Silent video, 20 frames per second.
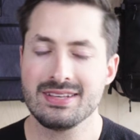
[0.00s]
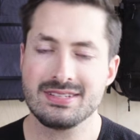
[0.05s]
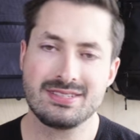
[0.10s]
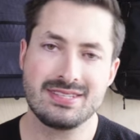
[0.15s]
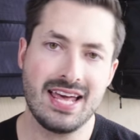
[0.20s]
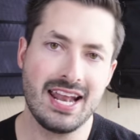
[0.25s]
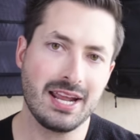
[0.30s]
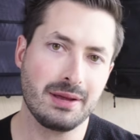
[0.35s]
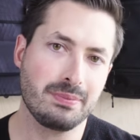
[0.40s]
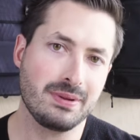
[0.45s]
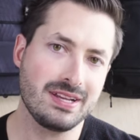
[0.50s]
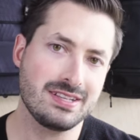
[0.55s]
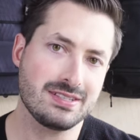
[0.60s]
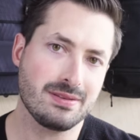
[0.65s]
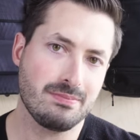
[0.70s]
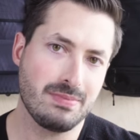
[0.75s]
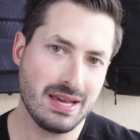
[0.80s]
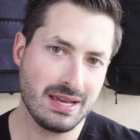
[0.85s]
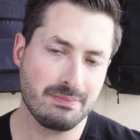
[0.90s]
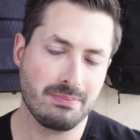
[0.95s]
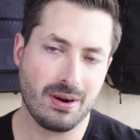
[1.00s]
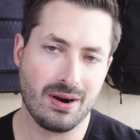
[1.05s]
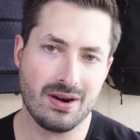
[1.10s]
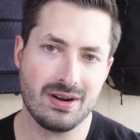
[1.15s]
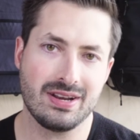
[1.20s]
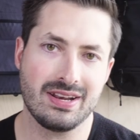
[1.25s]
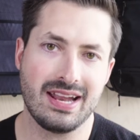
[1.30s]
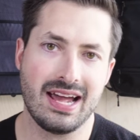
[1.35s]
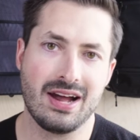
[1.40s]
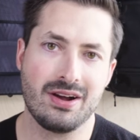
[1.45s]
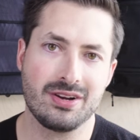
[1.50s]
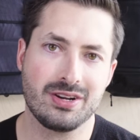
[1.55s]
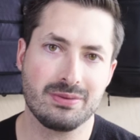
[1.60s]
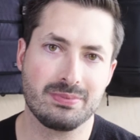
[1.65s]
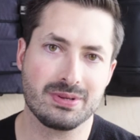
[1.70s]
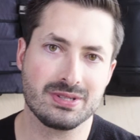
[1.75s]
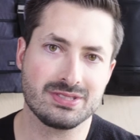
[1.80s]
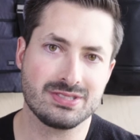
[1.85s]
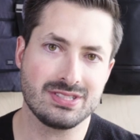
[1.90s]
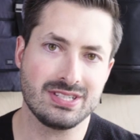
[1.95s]
Aesthetic plays a big part in how you're
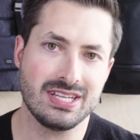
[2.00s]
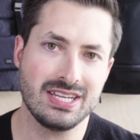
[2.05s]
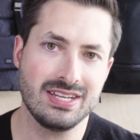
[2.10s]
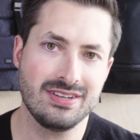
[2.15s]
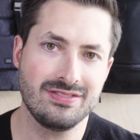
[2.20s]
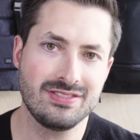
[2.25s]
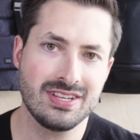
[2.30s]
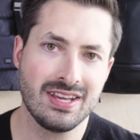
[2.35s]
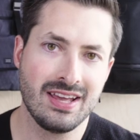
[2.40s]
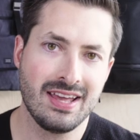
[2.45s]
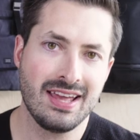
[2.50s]
perceived,